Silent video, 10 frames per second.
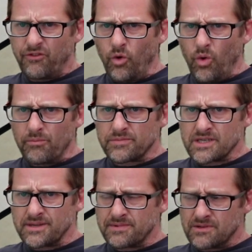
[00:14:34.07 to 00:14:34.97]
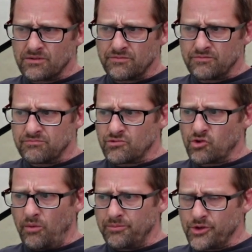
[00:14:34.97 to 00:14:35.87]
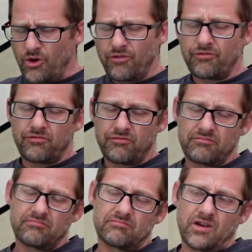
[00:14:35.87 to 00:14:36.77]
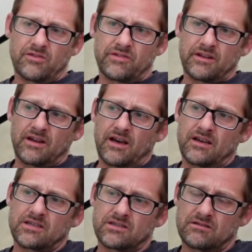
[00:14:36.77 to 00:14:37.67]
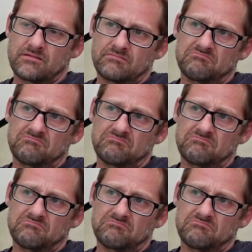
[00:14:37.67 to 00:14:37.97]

form seems to have dropped off over the last